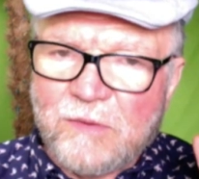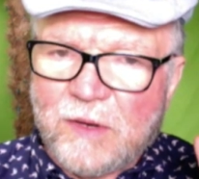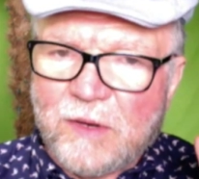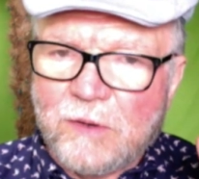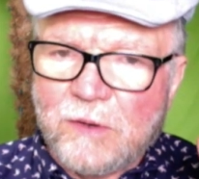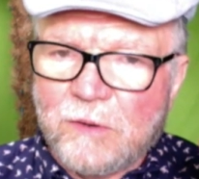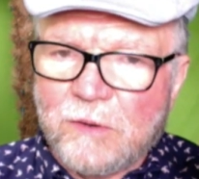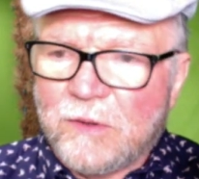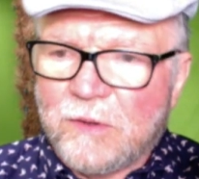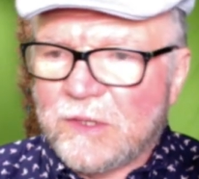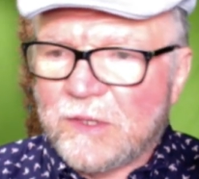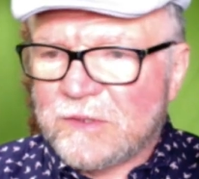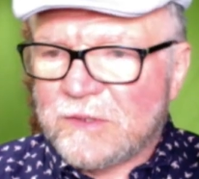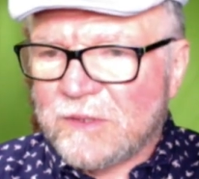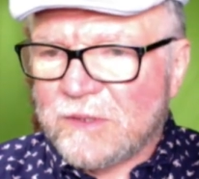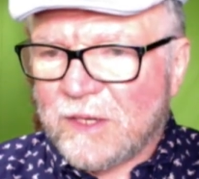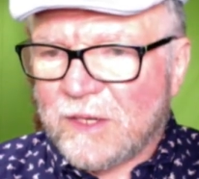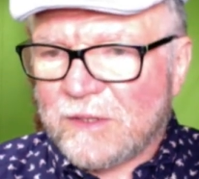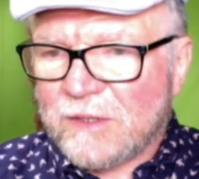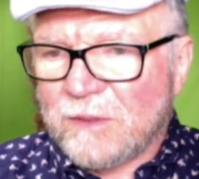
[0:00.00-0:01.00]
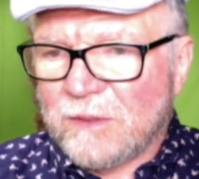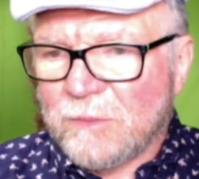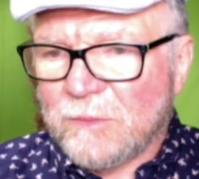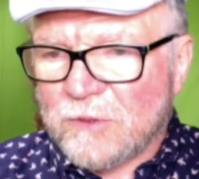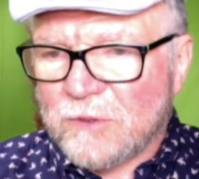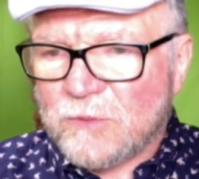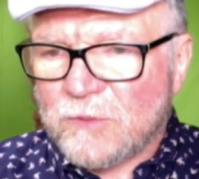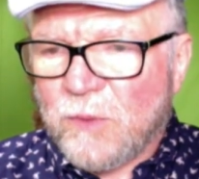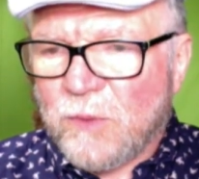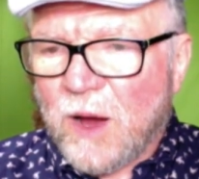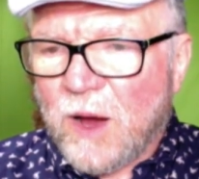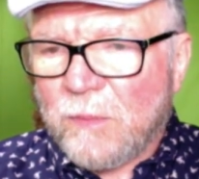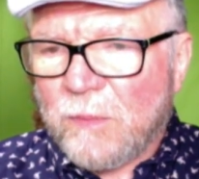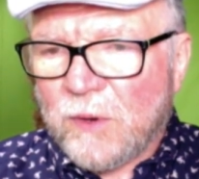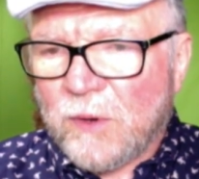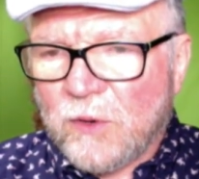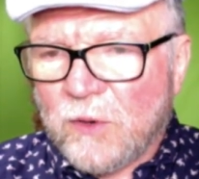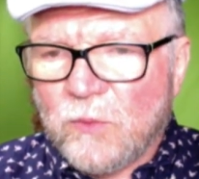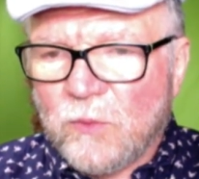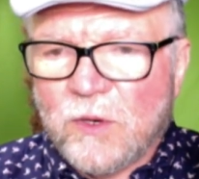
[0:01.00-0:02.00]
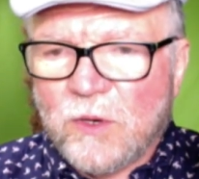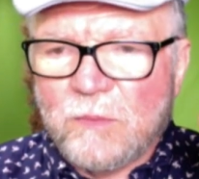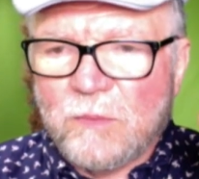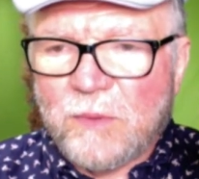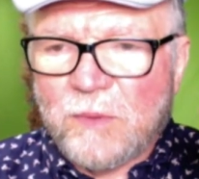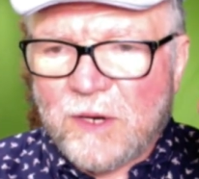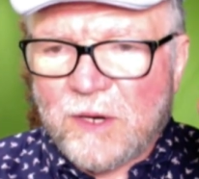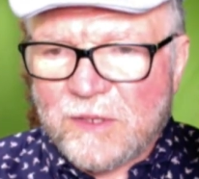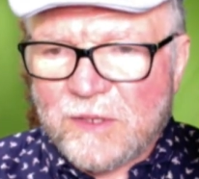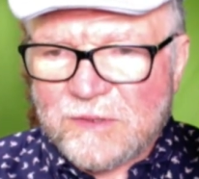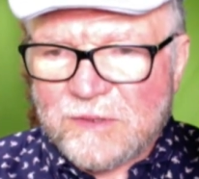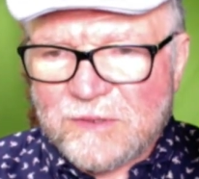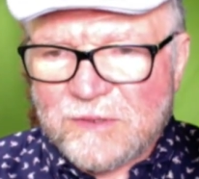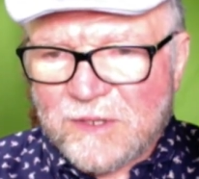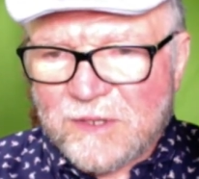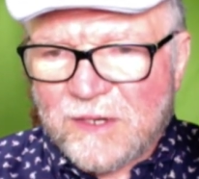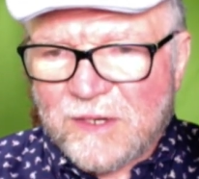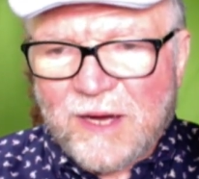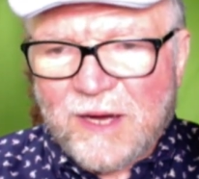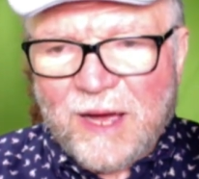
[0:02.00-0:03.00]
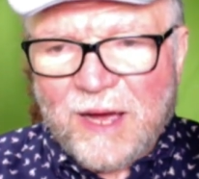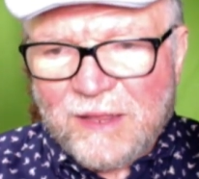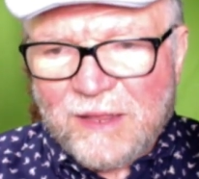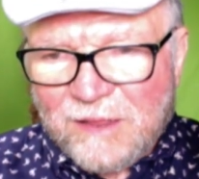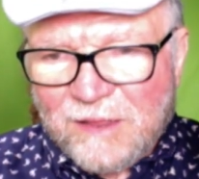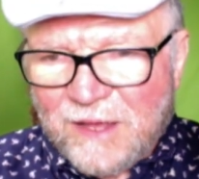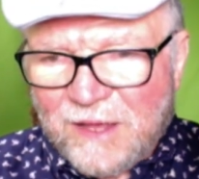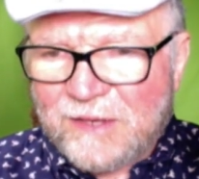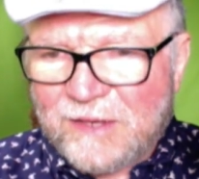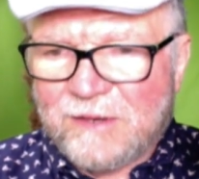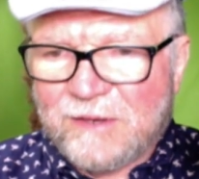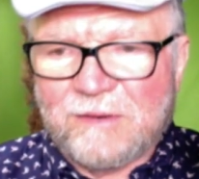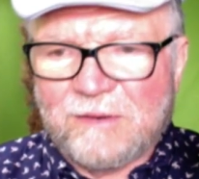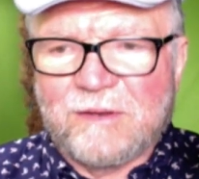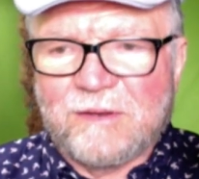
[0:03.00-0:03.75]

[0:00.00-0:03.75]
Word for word: I know that it's not the most popular one, but it's I like it.